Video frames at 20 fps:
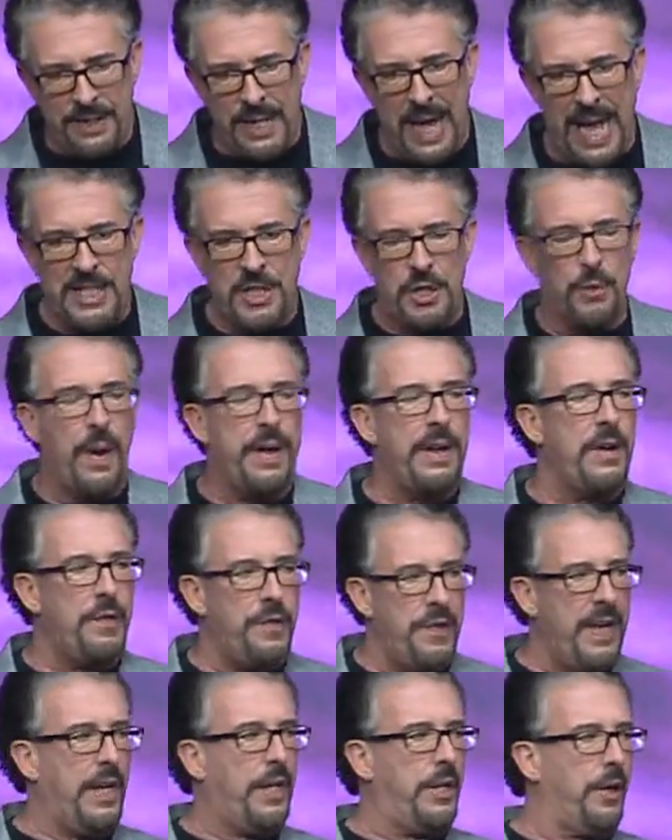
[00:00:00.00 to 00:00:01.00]

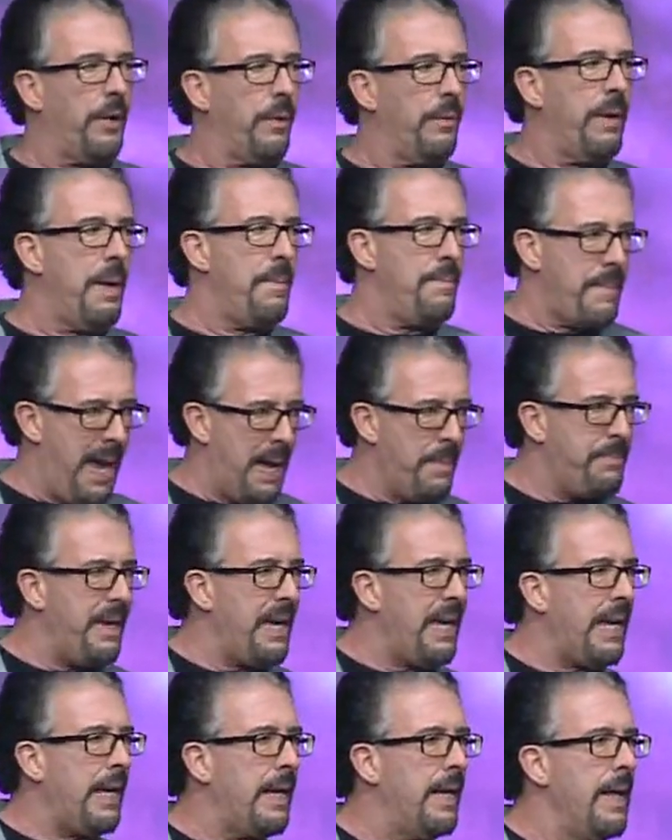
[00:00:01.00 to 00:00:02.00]
exaggerated figure. It may
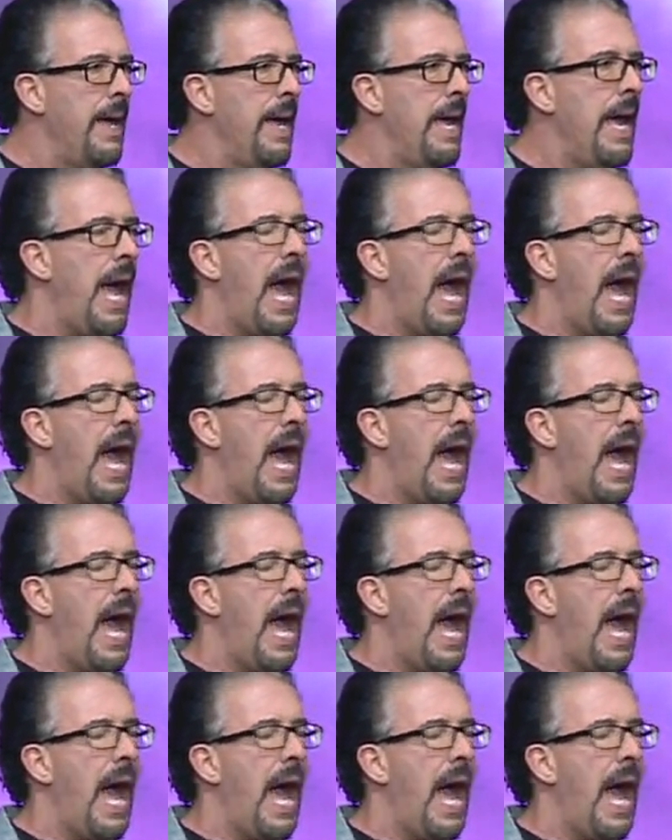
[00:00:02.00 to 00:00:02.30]
be.